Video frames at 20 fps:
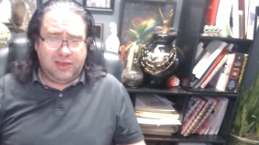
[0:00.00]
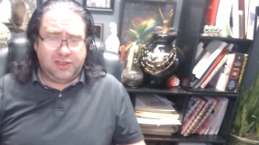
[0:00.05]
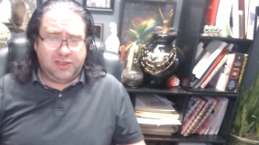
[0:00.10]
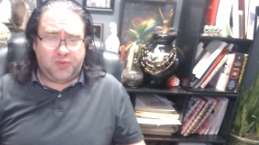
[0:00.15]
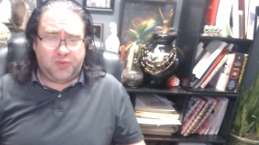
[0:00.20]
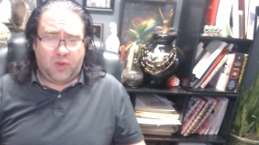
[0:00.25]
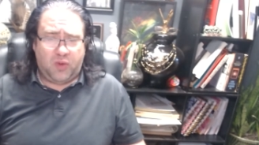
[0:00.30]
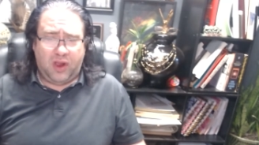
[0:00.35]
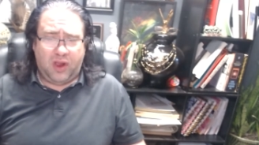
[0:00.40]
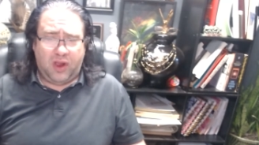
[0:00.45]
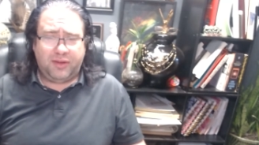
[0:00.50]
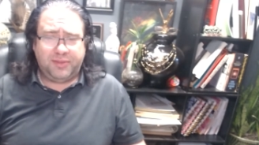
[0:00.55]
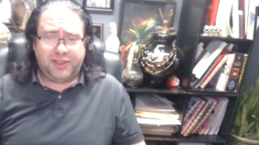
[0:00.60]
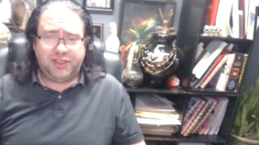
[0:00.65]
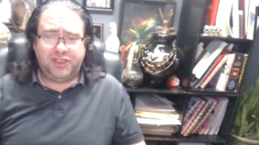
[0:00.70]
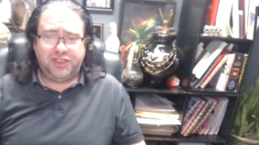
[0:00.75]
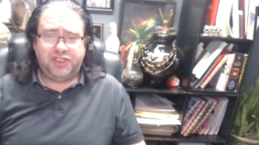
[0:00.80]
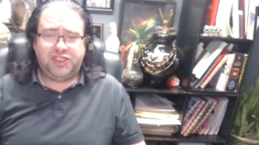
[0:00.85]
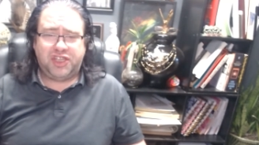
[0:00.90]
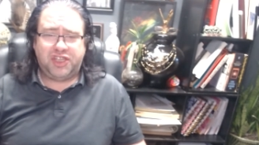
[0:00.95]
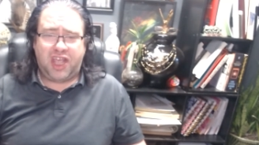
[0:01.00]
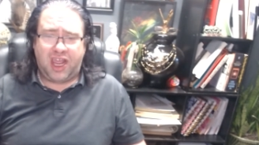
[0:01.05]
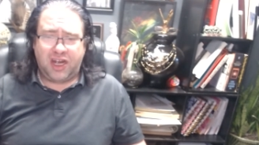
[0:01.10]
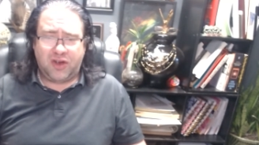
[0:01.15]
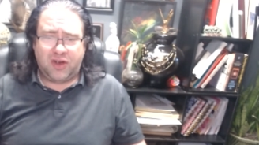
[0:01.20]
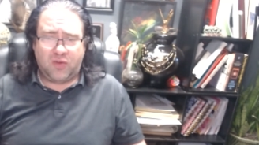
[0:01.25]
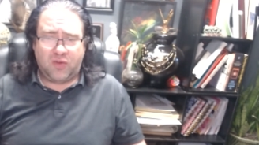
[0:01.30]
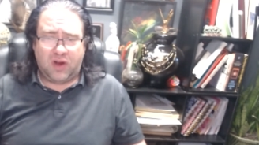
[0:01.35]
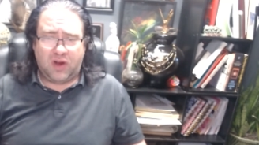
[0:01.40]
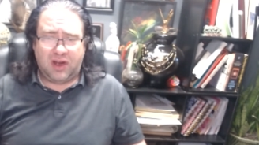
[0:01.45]
welcome to
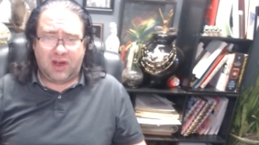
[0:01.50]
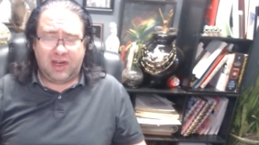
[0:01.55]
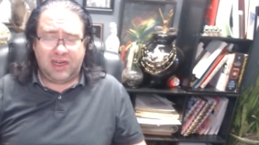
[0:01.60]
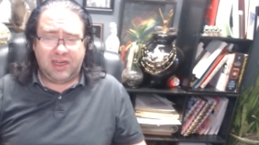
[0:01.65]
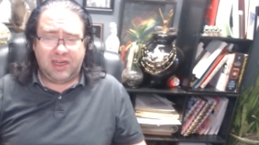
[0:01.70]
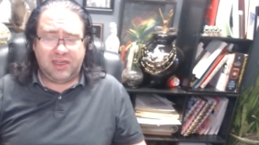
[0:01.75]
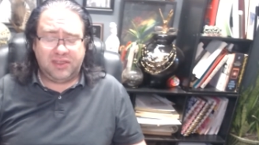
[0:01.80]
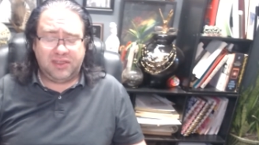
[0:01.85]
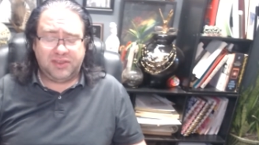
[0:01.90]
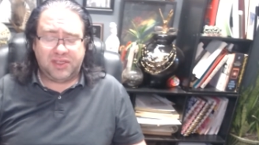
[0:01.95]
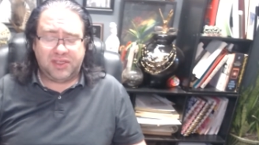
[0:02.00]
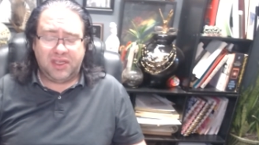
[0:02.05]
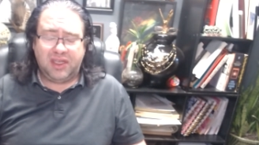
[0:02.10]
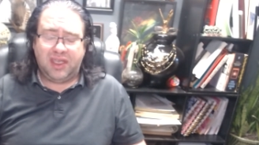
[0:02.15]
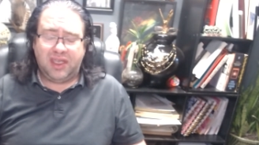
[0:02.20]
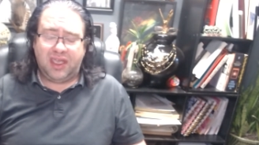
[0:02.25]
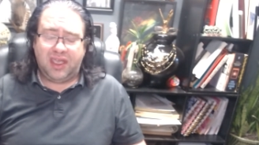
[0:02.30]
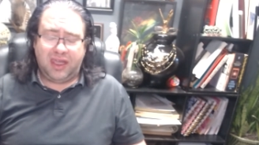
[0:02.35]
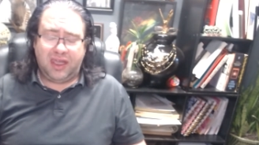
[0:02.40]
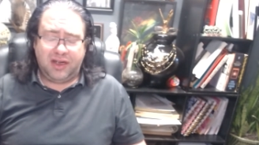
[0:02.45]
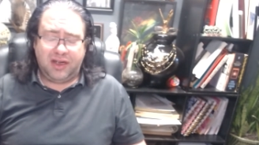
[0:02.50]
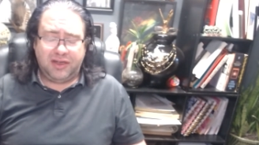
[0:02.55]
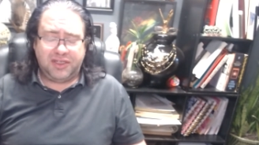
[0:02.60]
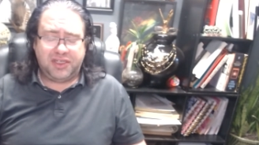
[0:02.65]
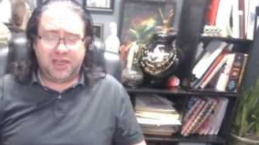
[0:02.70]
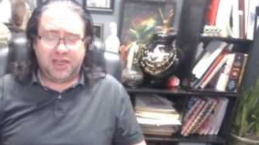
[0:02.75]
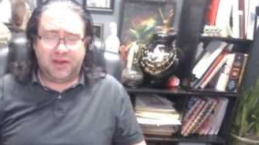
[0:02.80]
January's energy